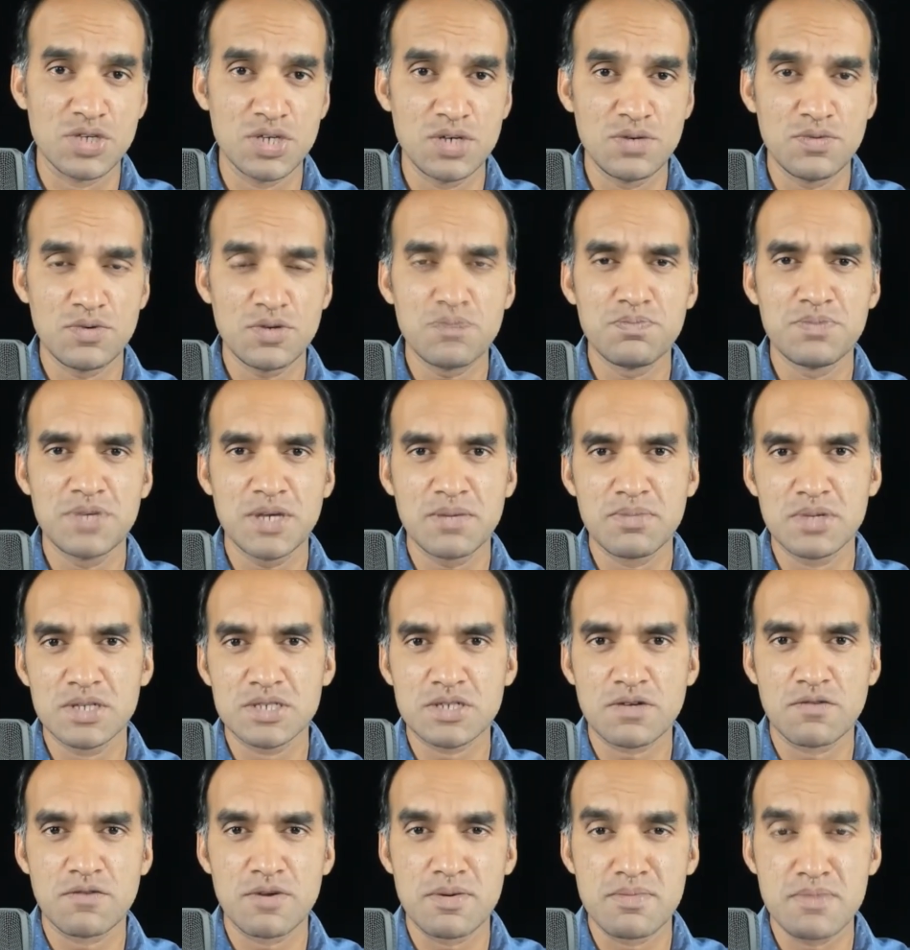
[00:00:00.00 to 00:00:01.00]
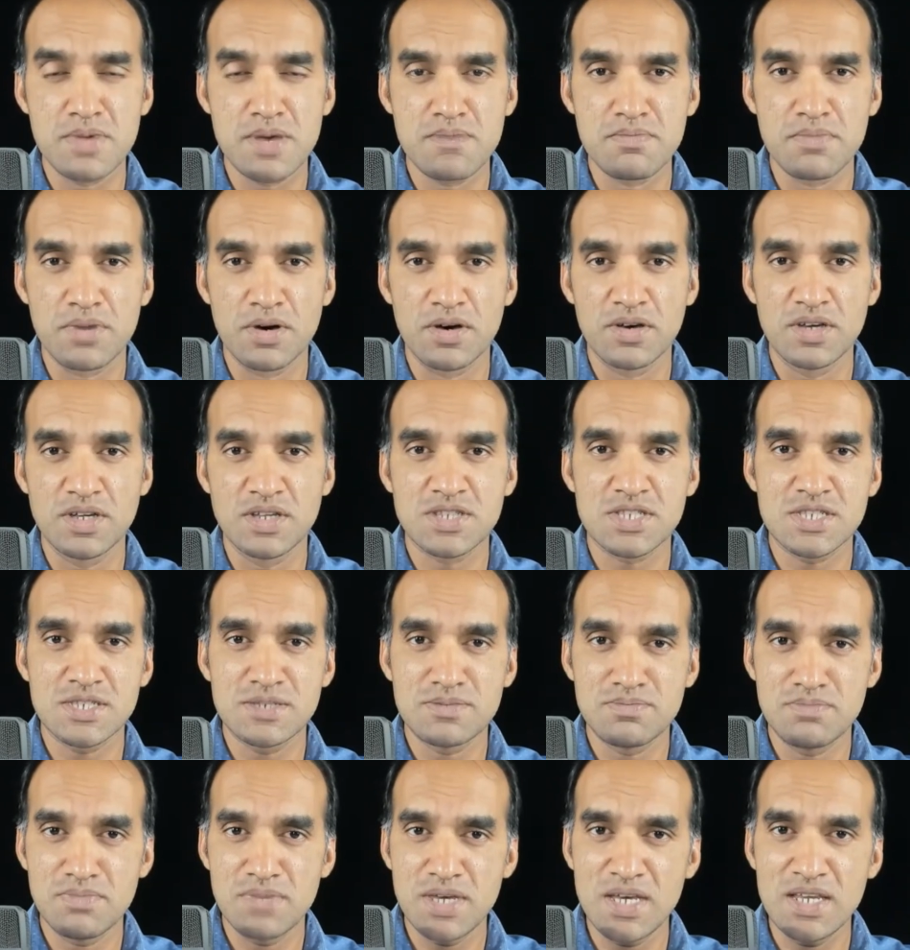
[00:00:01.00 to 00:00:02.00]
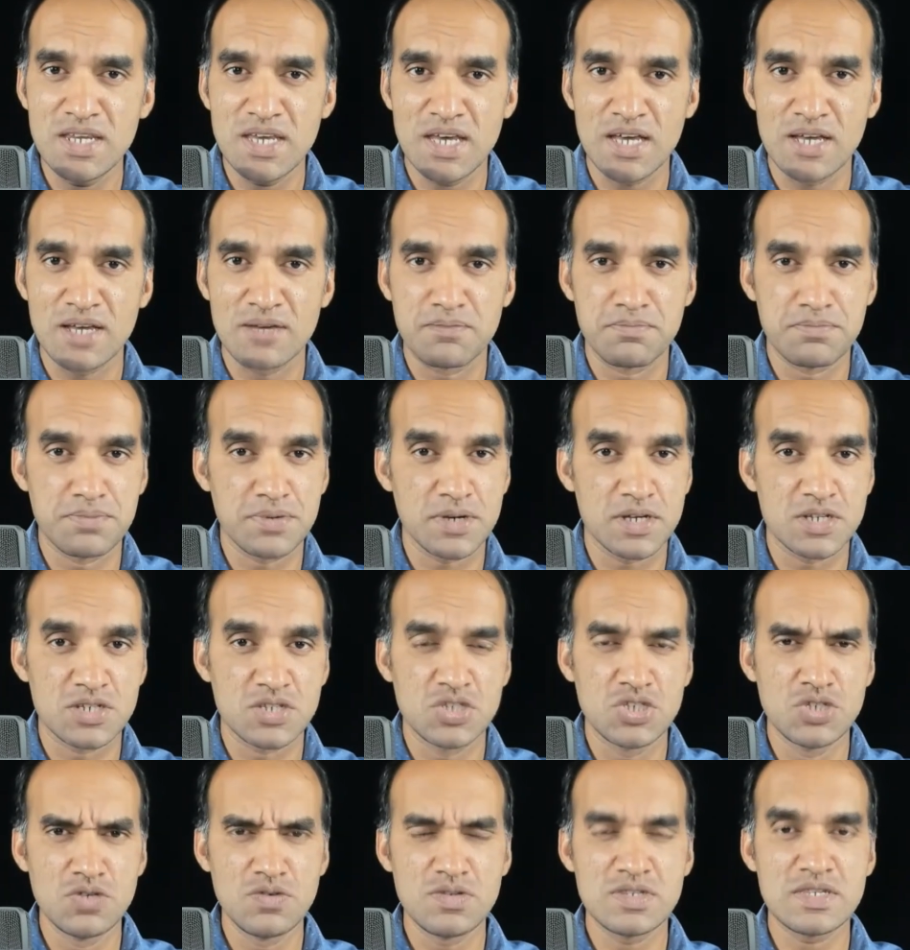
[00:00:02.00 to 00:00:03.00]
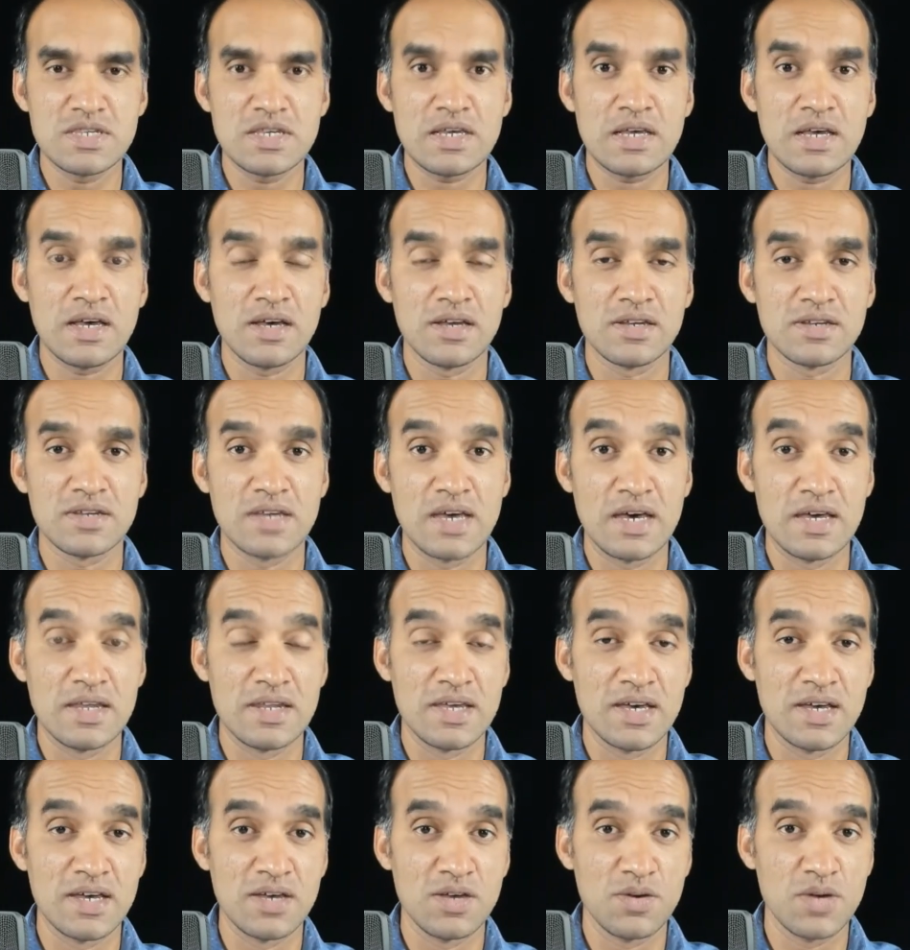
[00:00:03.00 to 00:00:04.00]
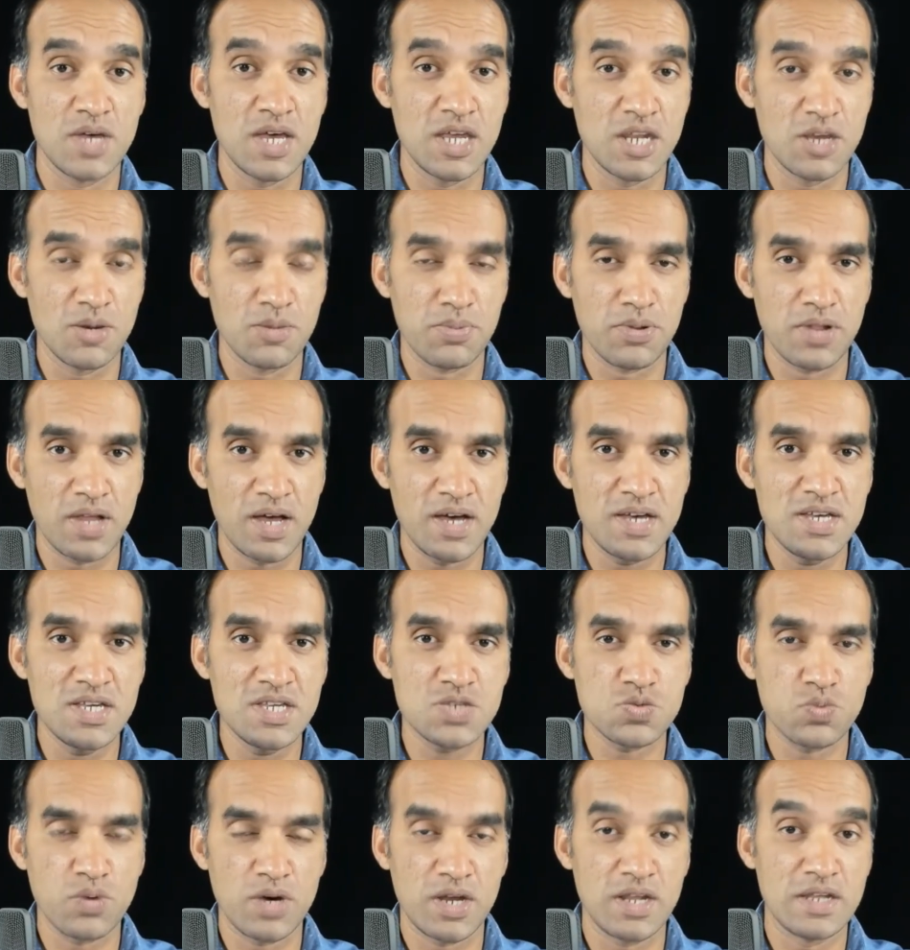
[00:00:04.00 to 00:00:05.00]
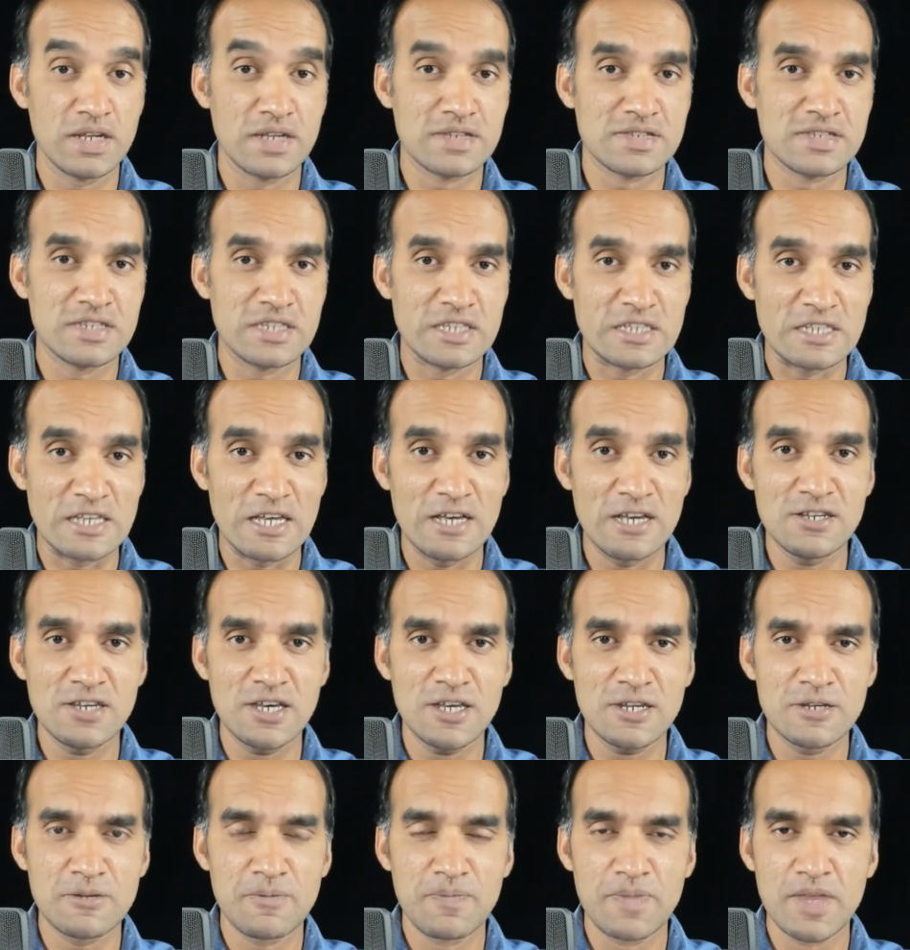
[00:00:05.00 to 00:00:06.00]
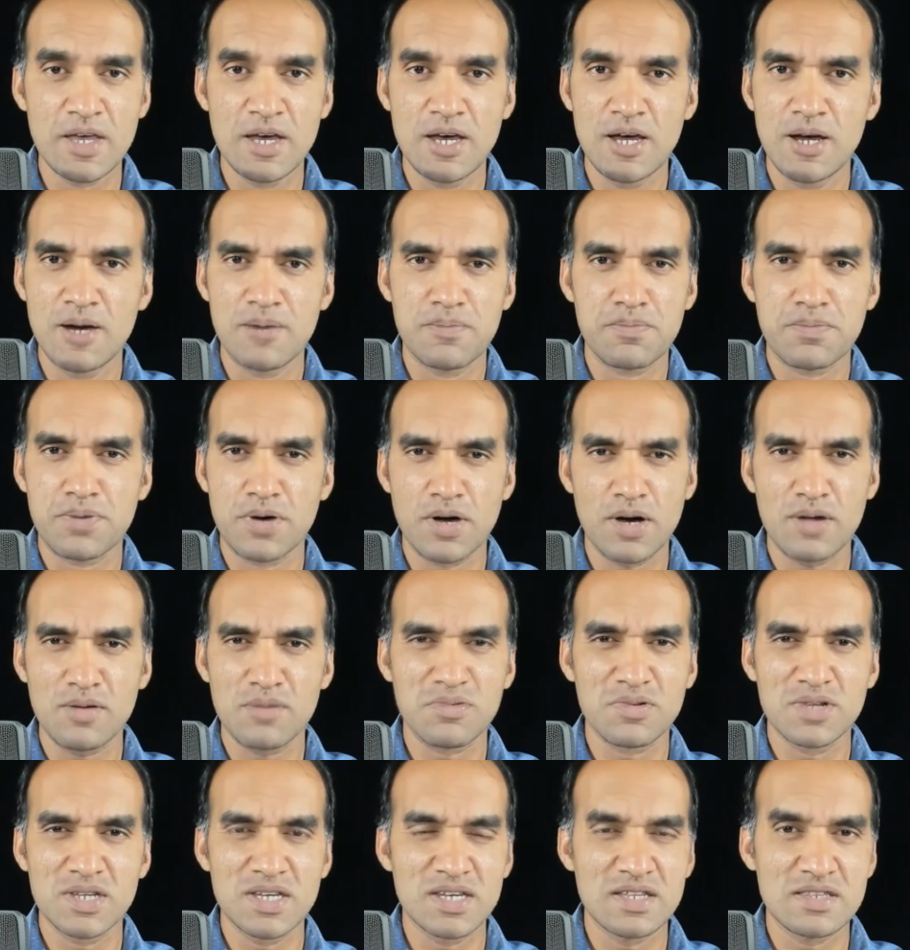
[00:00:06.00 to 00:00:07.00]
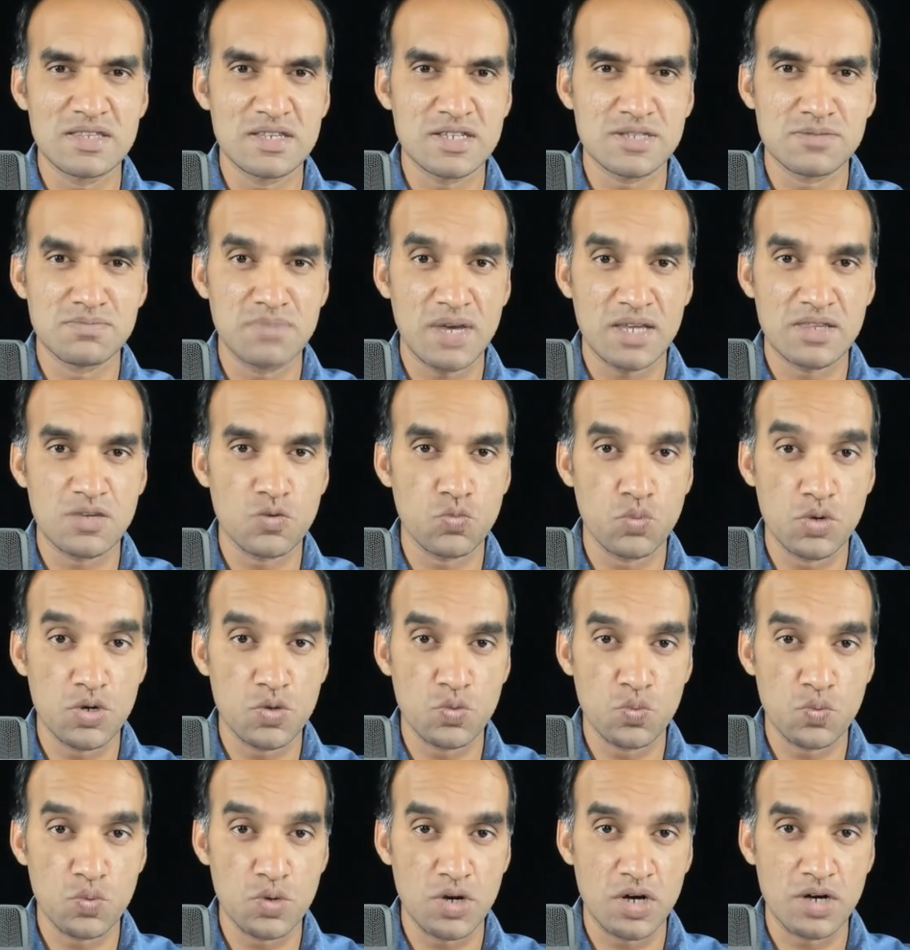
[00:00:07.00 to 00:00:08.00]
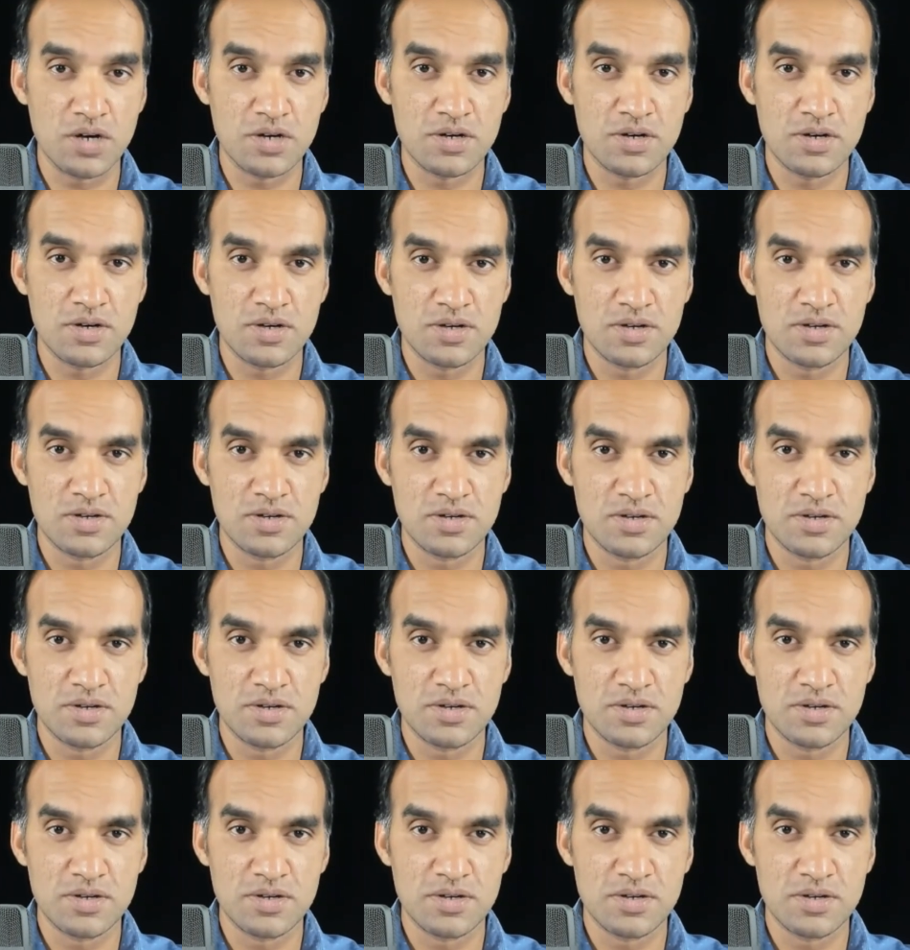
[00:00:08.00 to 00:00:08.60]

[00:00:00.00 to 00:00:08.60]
You would be able to remember its meaning, but using it in a place when it's needed, probably this method wouldn't work.